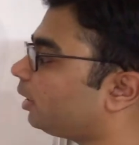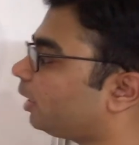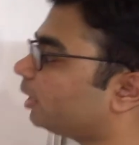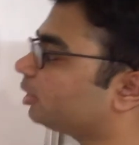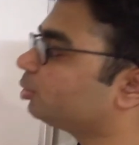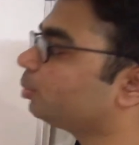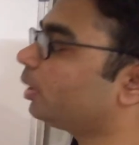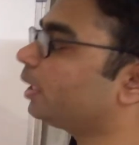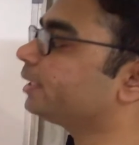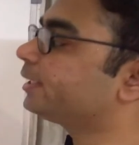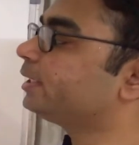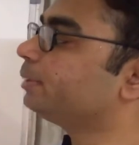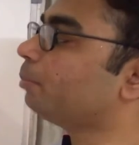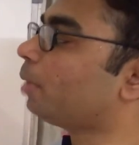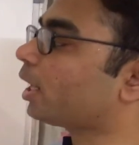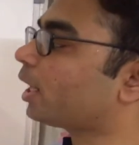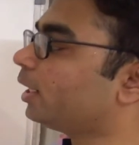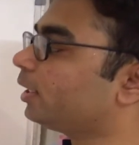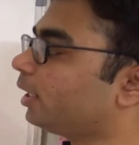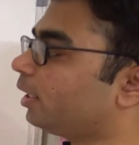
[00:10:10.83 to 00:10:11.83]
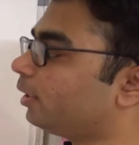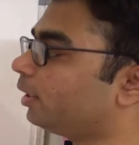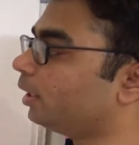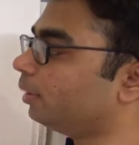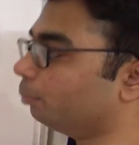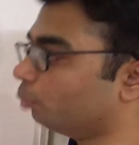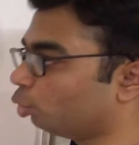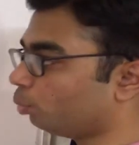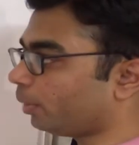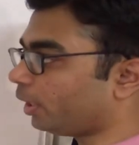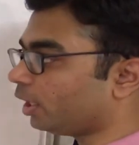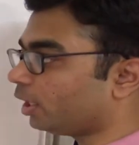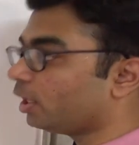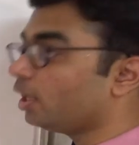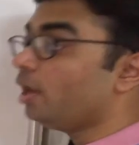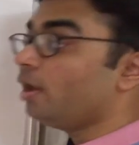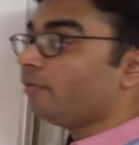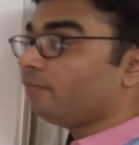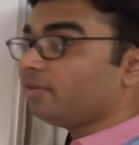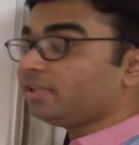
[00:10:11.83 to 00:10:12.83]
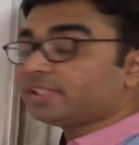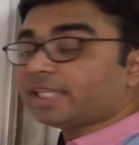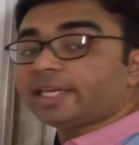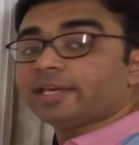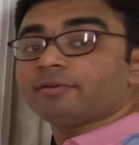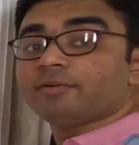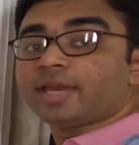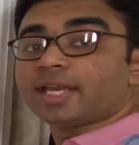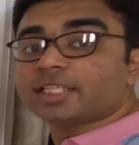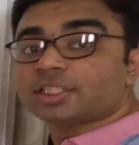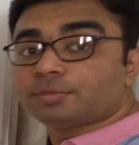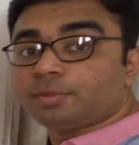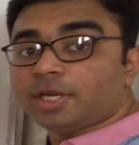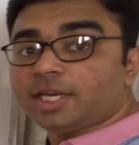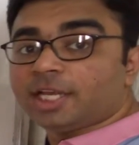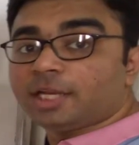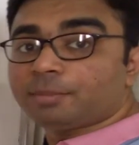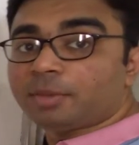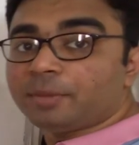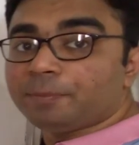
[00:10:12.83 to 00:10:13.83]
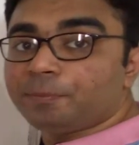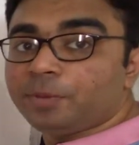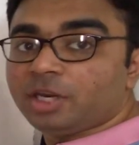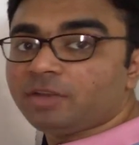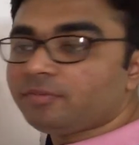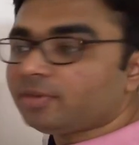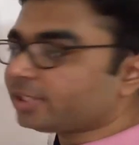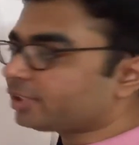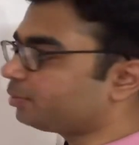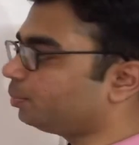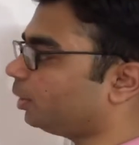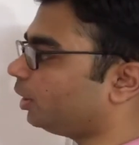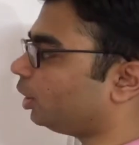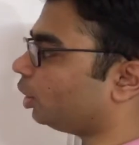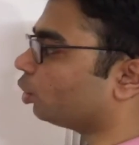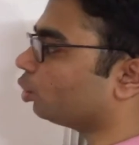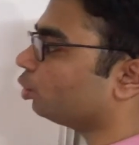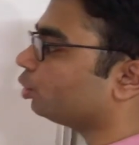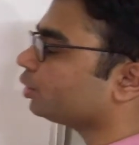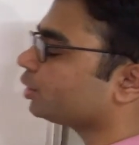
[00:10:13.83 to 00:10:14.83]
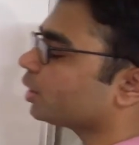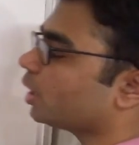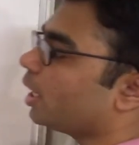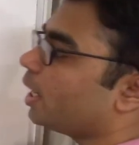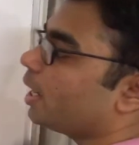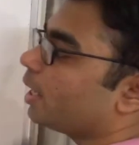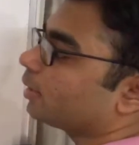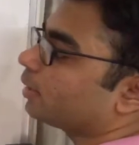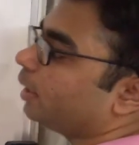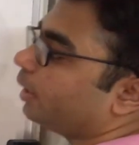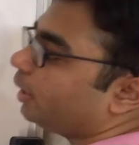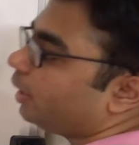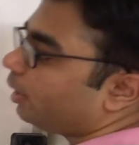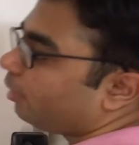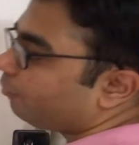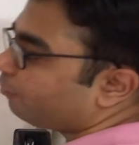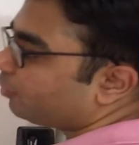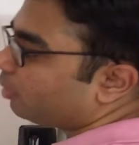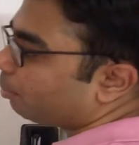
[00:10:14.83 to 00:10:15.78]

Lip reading: as well as the bucket handle movement, which I have explained in my previous videos, that if the